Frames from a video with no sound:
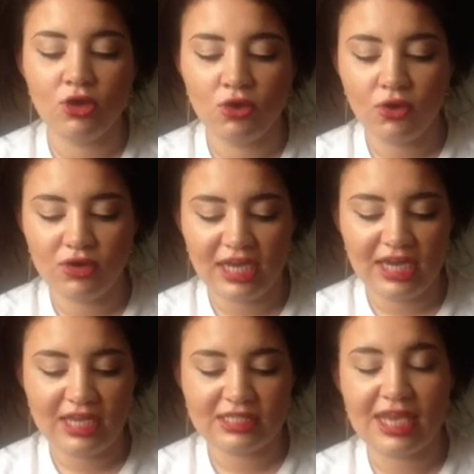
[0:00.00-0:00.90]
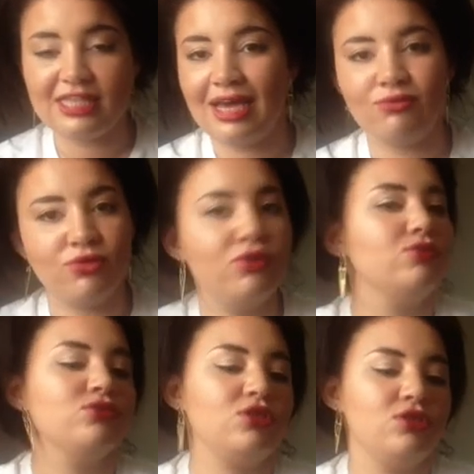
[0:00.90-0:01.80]
on it, and that will
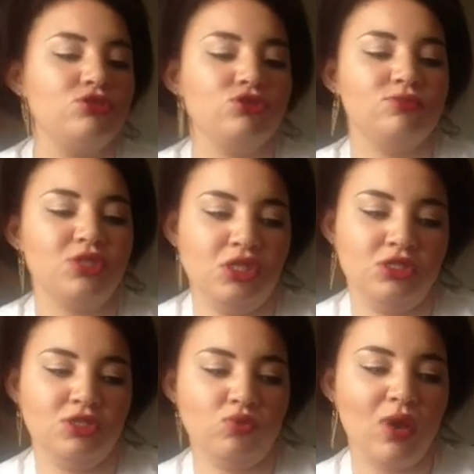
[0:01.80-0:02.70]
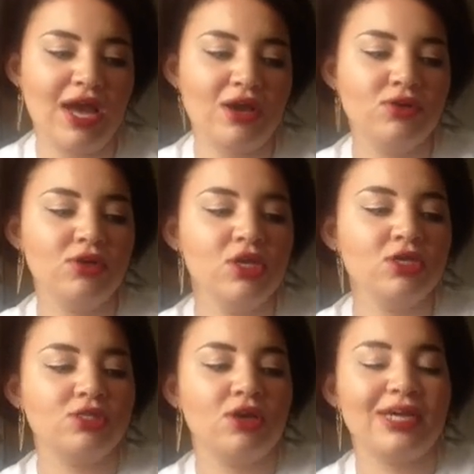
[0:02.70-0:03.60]
do the job just as well.
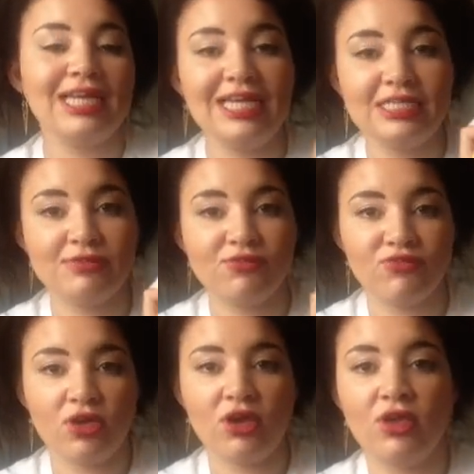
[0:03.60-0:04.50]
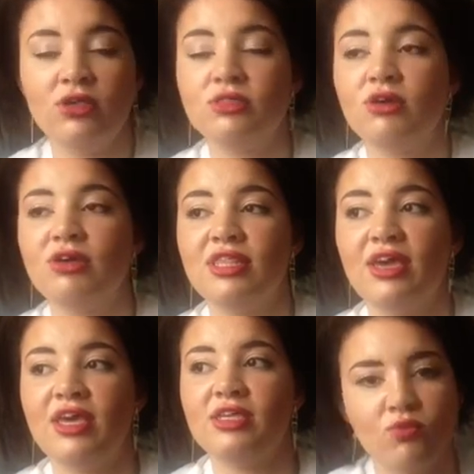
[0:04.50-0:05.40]
So I cleaned it with those. I
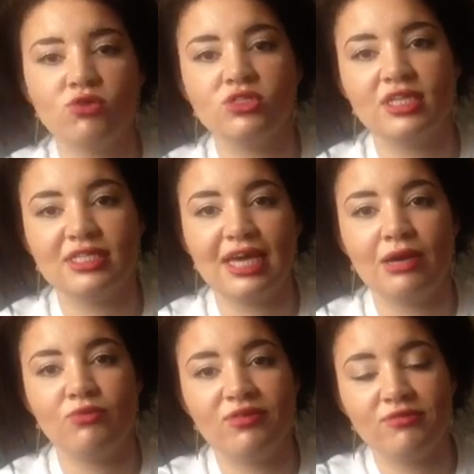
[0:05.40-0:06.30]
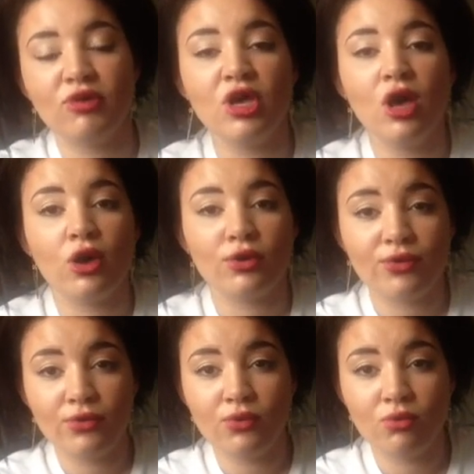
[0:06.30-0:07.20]
then washed it down with
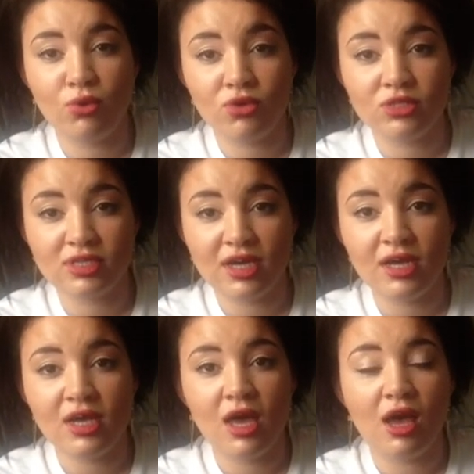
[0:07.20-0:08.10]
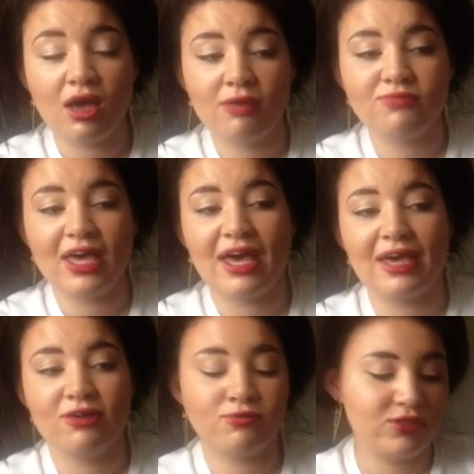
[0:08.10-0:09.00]
cool water, that
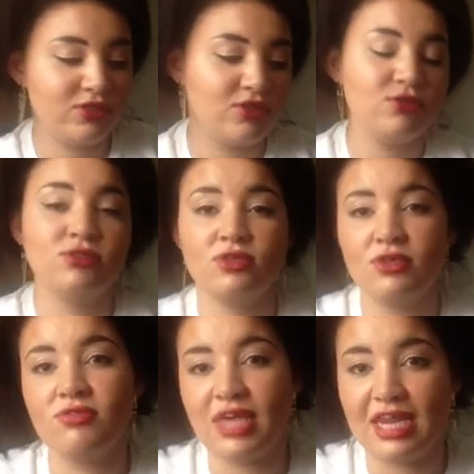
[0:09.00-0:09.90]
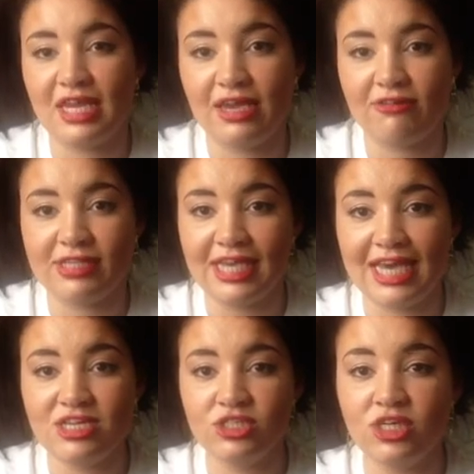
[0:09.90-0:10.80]
helps to soothe any
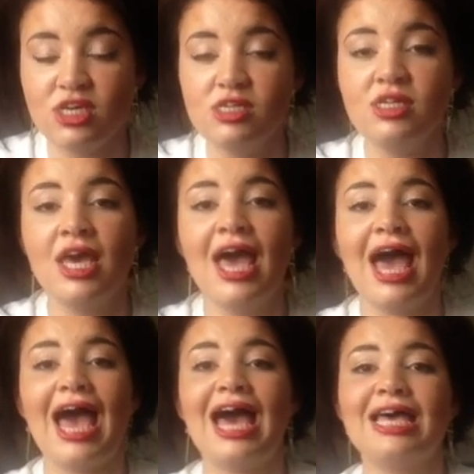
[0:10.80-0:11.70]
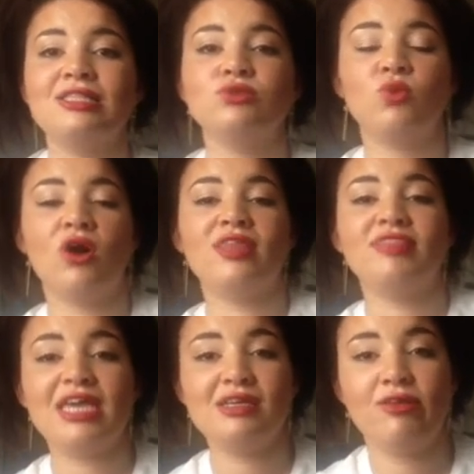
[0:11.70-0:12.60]
irritation. And what I
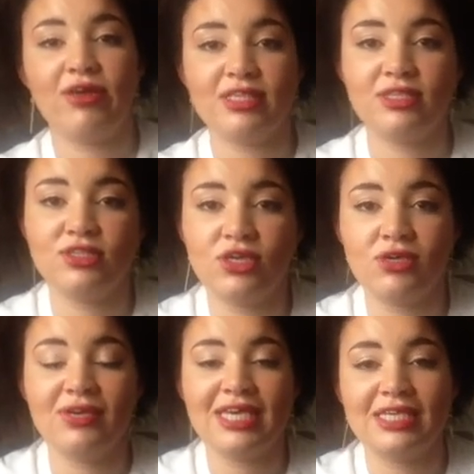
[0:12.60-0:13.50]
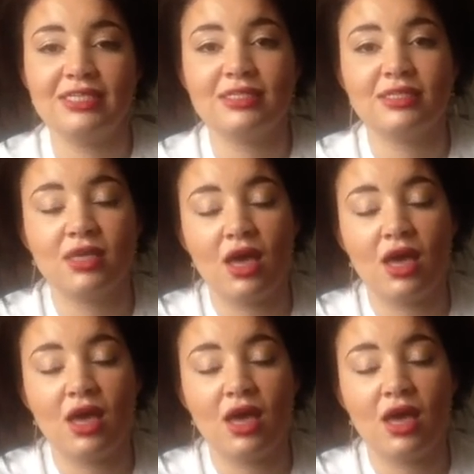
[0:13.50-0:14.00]
then like to do is